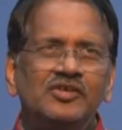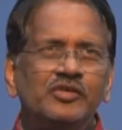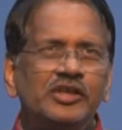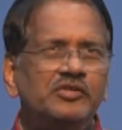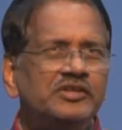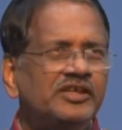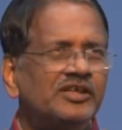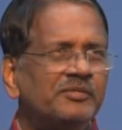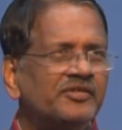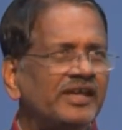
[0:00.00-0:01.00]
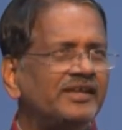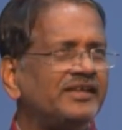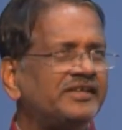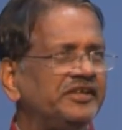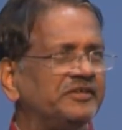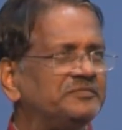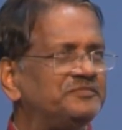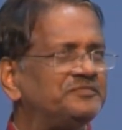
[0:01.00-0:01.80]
when we think of psychiatry,